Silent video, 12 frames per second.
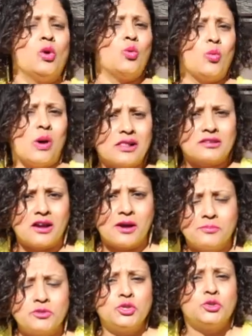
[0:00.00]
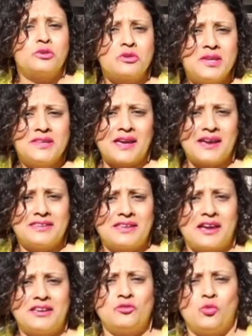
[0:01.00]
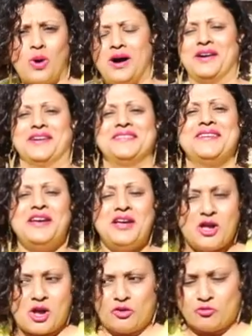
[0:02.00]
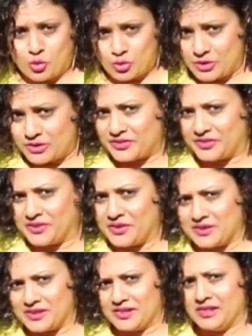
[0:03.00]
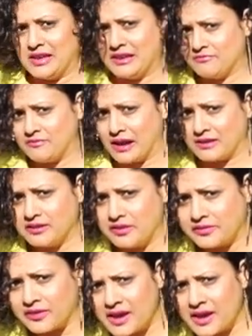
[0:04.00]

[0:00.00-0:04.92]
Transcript: Welcome to 3991 Woodridge Circle in Vadnais